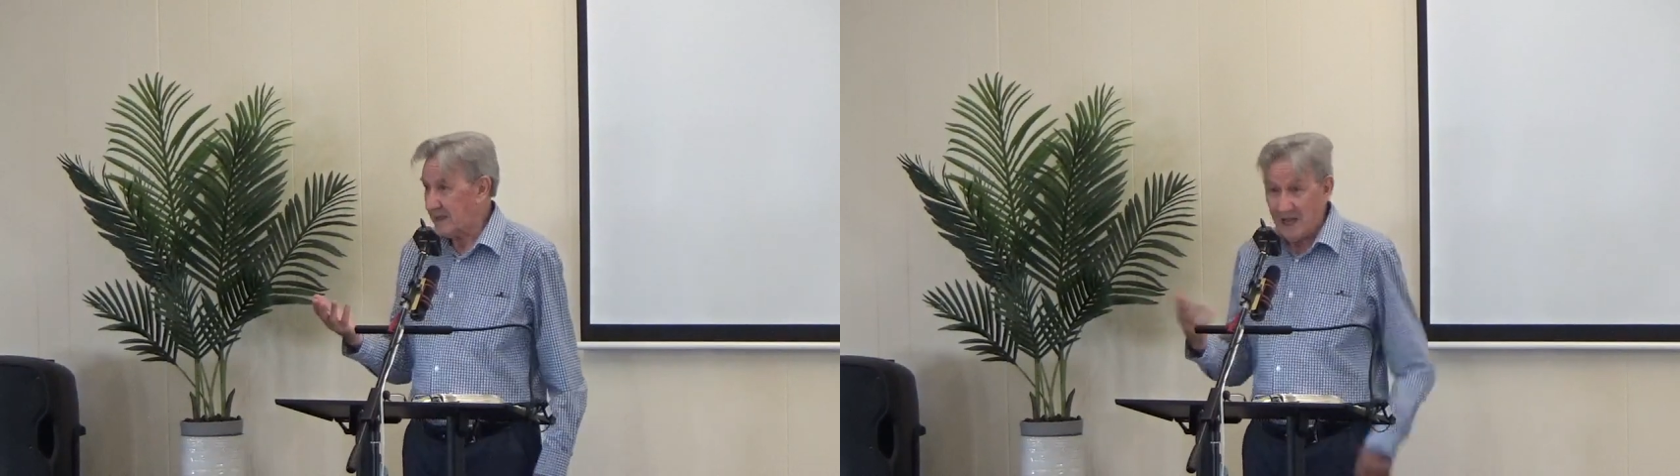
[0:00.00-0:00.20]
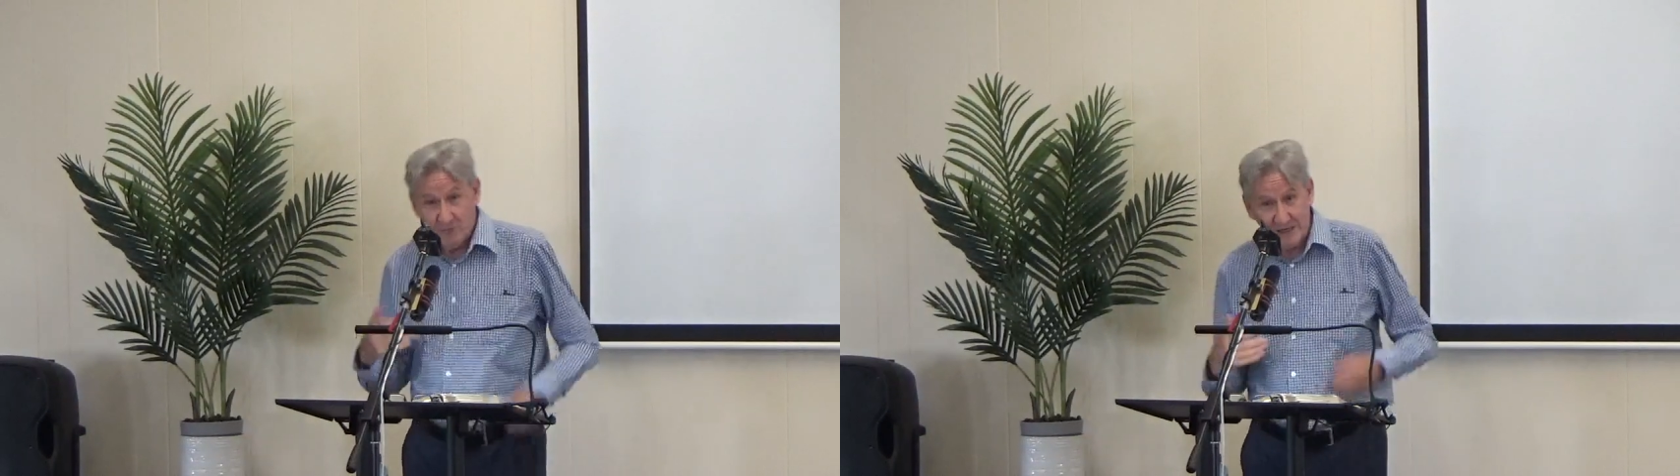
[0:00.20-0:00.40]

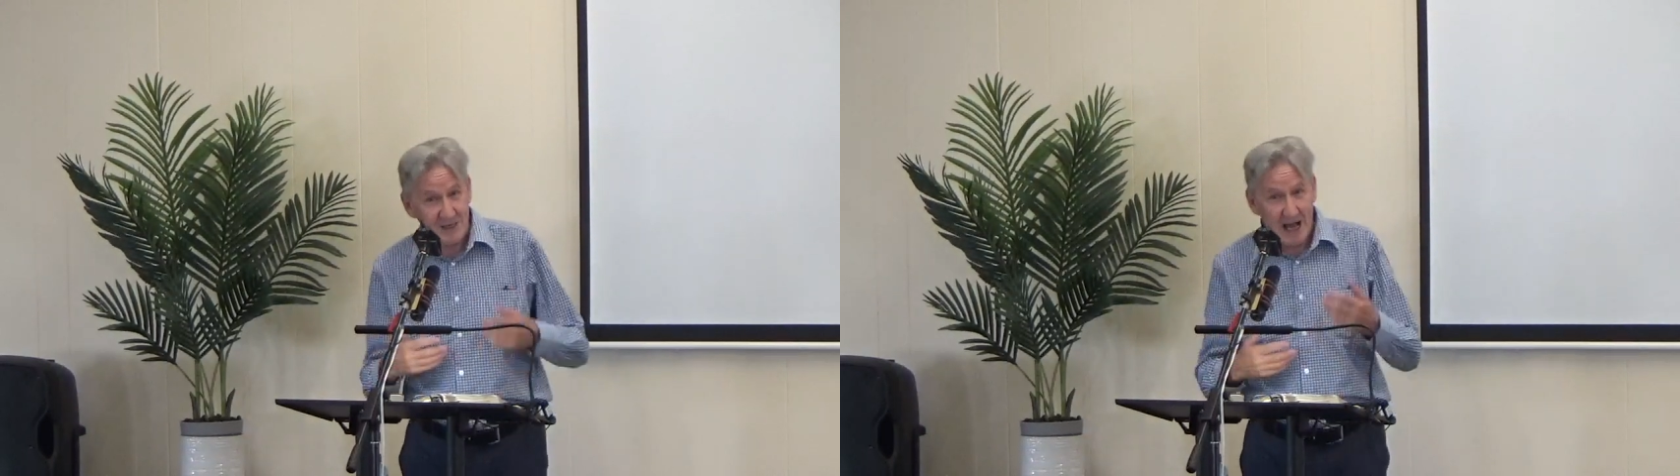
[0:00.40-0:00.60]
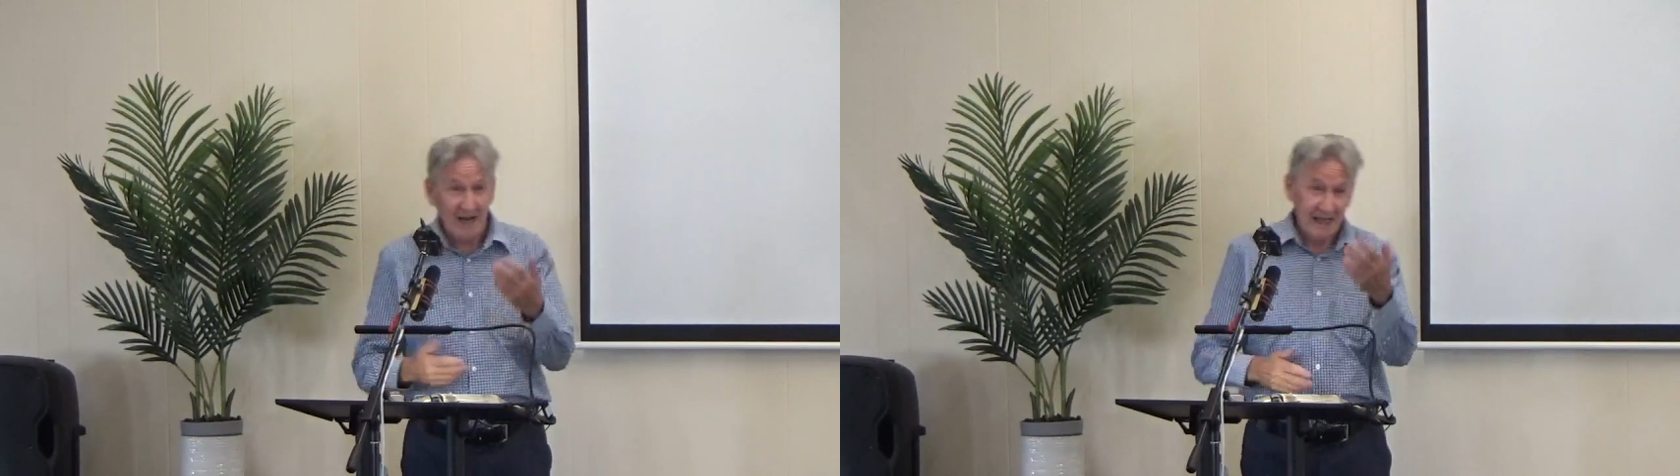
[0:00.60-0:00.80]
and
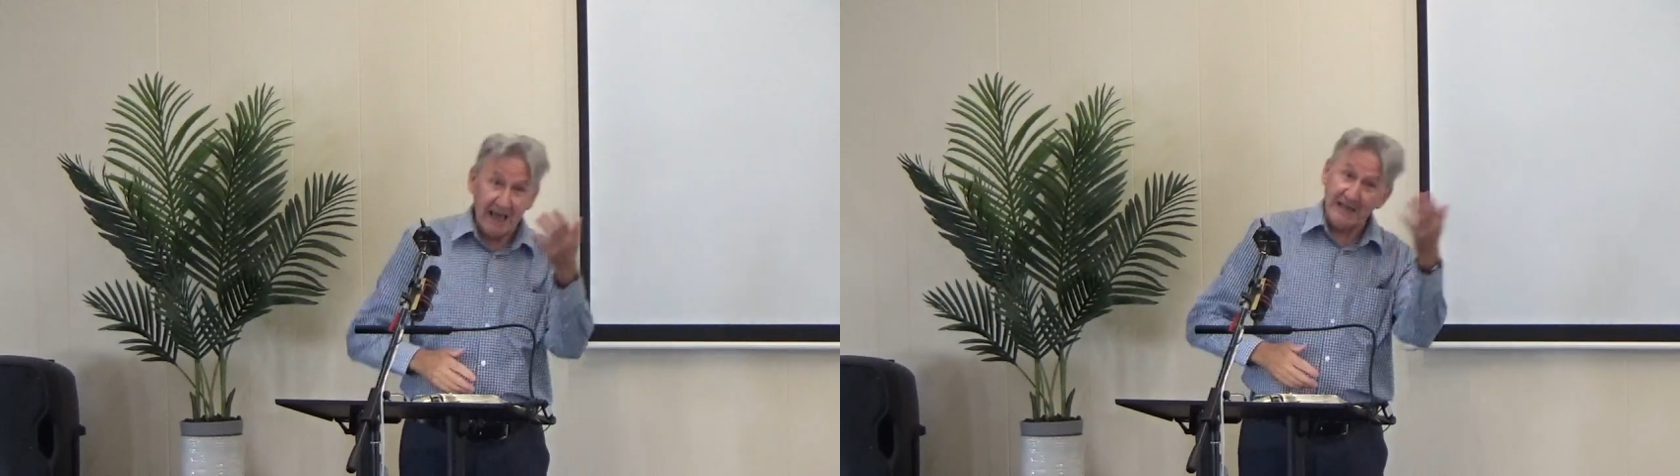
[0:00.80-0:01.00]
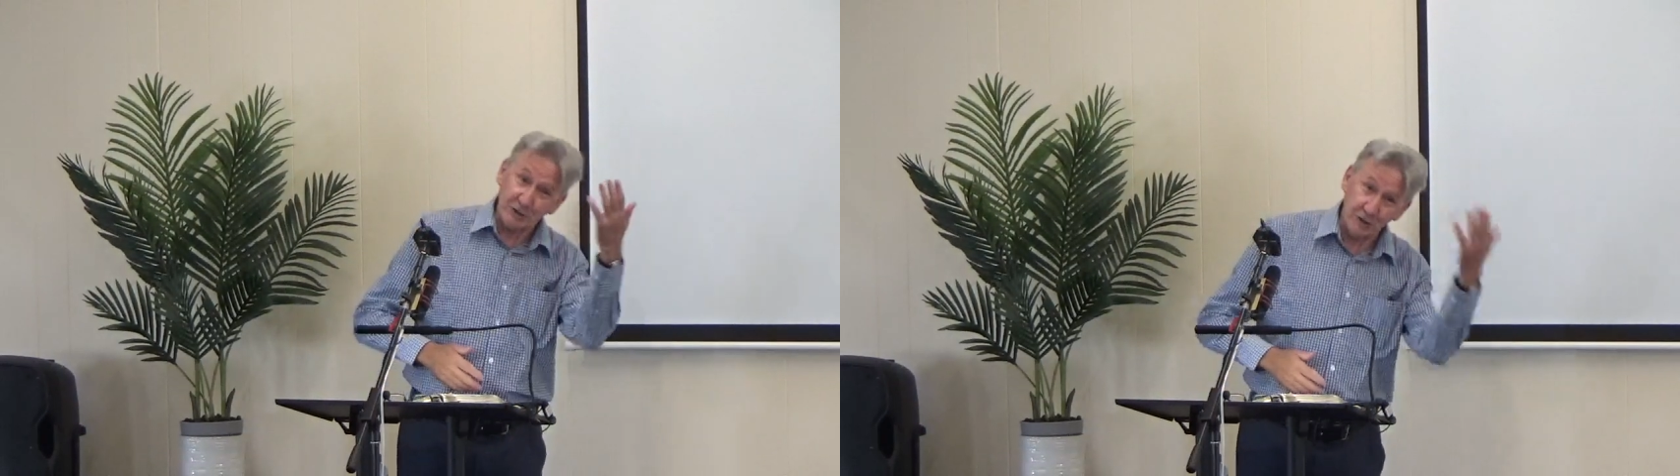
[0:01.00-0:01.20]

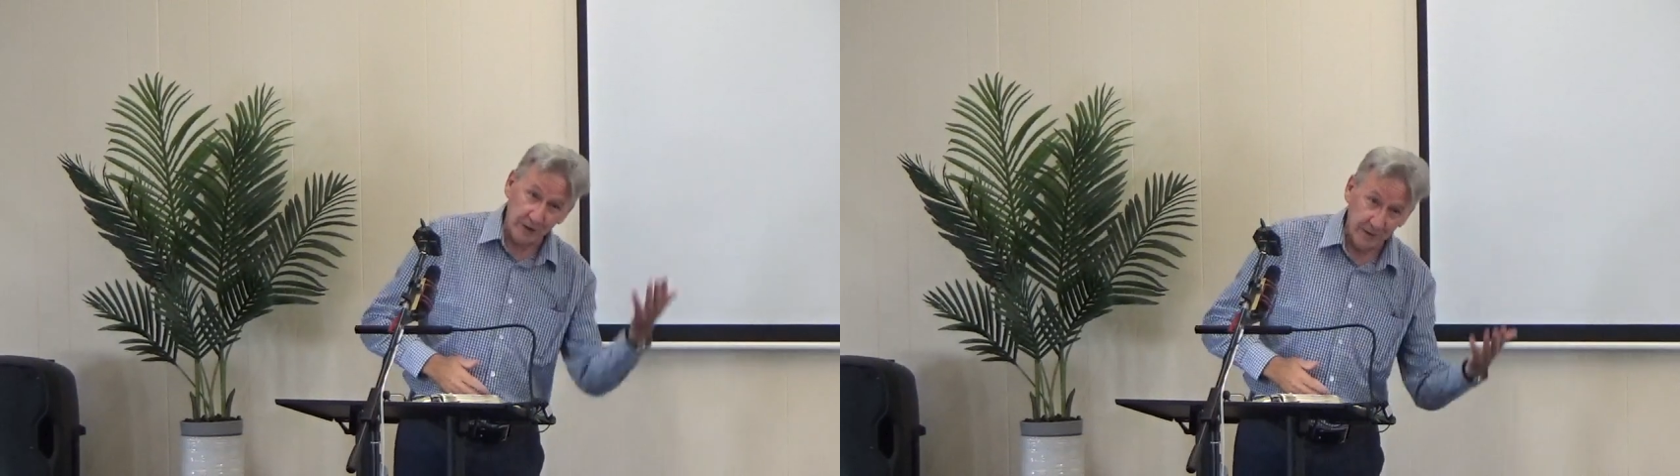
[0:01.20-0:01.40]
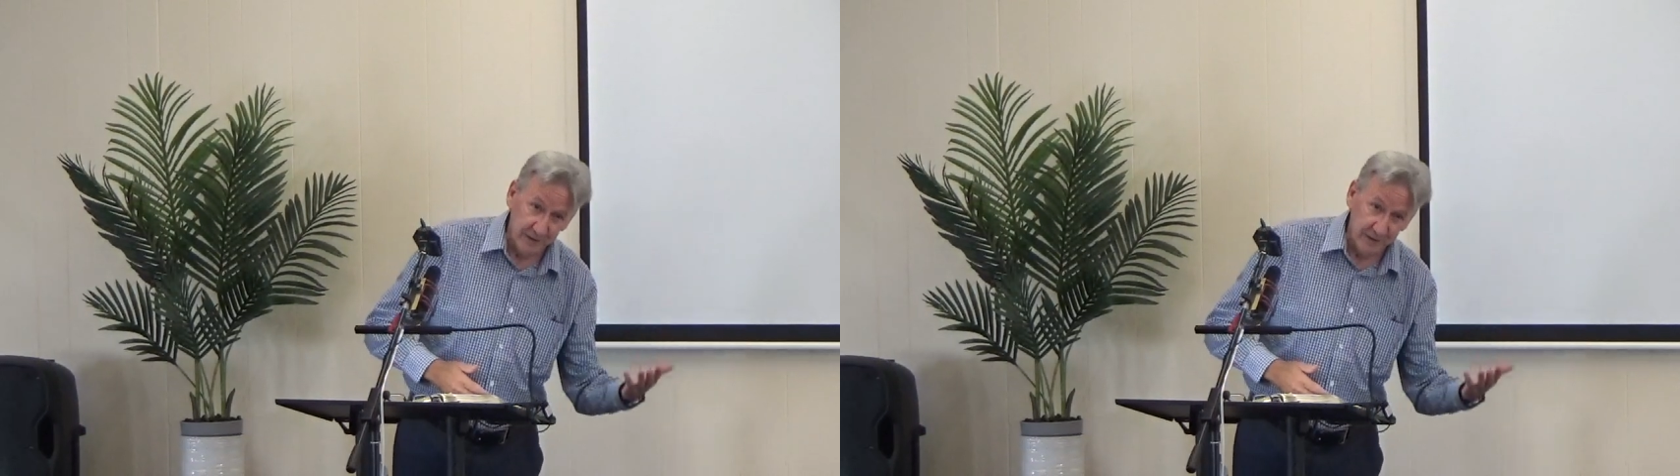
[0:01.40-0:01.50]
retaliation.